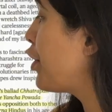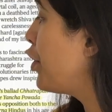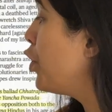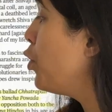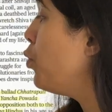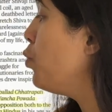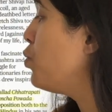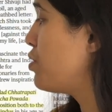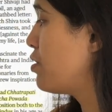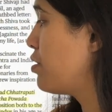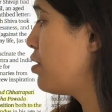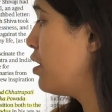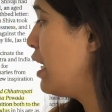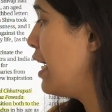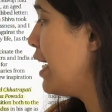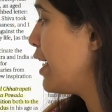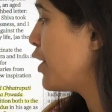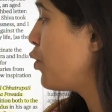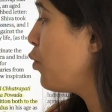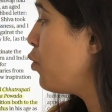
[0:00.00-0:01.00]
hues
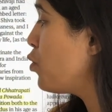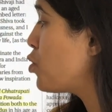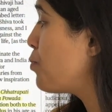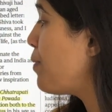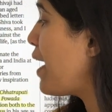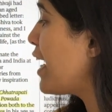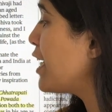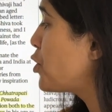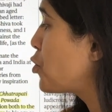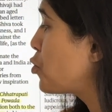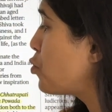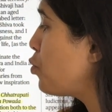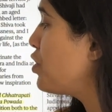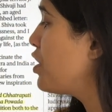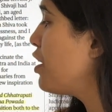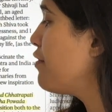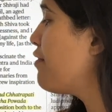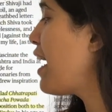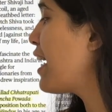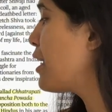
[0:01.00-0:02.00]
used by true
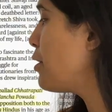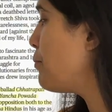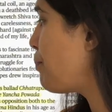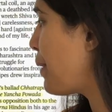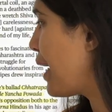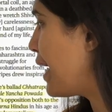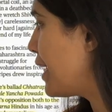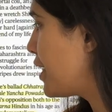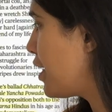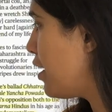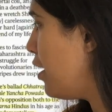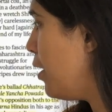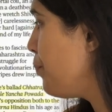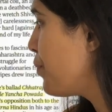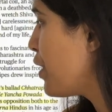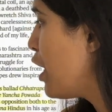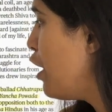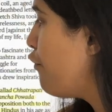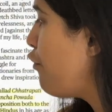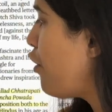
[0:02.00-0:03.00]
divine painter
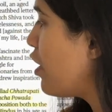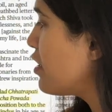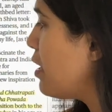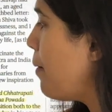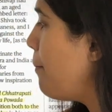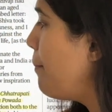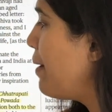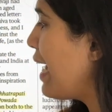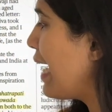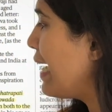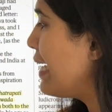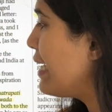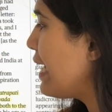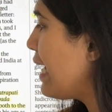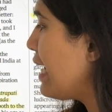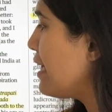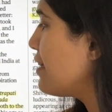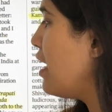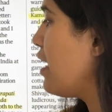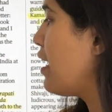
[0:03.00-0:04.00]
for the
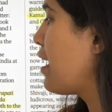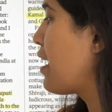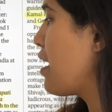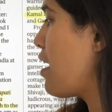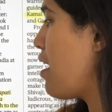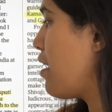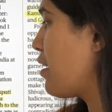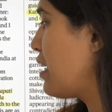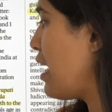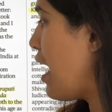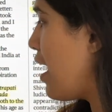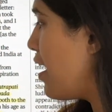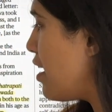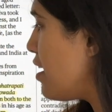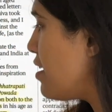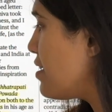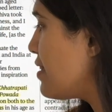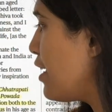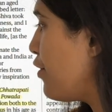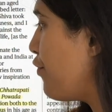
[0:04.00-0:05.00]
blending the
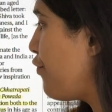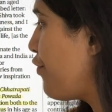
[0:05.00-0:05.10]
colors and